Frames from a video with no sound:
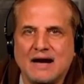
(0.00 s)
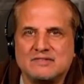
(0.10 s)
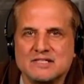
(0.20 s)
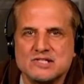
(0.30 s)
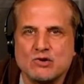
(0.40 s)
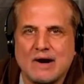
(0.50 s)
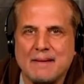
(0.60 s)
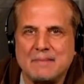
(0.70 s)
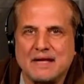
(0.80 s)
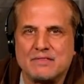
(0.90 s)
of
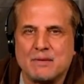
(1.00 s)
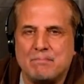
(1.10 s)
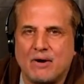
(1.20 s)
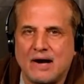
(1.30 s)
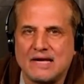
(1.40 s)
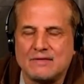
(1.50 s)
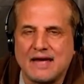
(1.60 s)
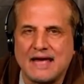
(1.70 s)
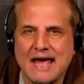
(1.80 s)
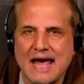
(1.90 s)
describing the body
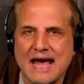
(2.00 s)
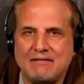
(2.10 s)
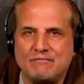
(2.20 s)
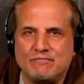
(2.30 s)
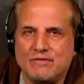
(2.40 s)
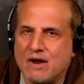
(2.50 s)
they have.